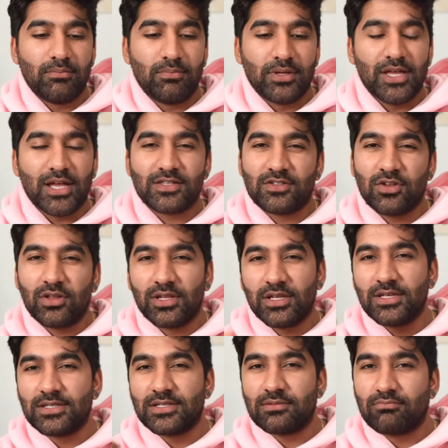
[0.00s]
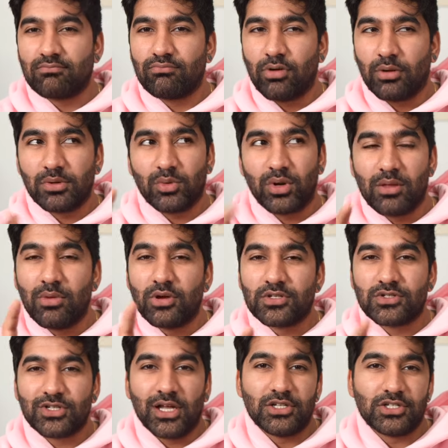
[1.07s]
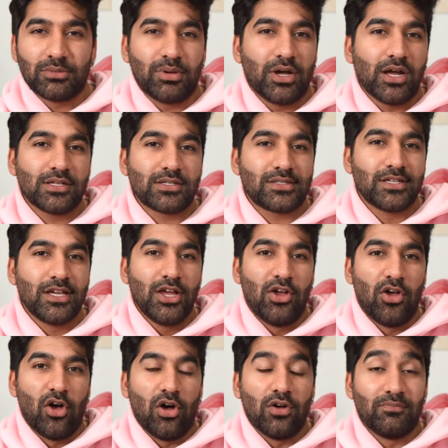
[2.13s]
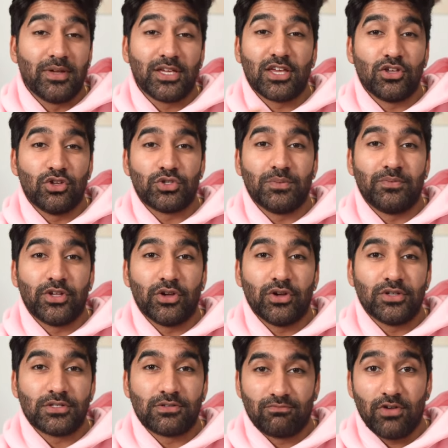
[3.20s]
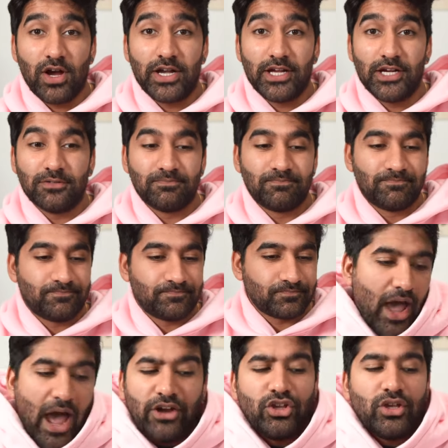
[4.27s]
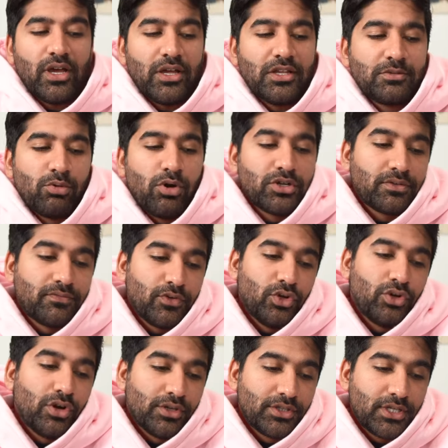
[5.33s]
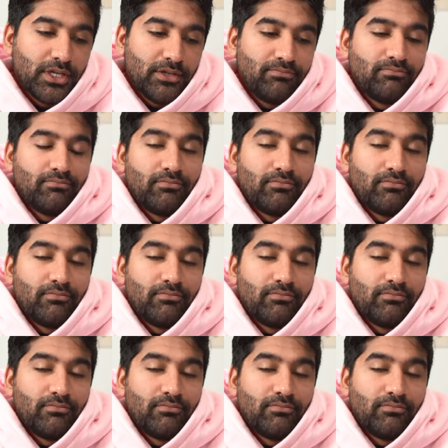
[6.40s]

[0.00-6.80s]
but that certainly is probably one of the most challenging parts of making YouTube videos right now. How do you get inspiration for your content?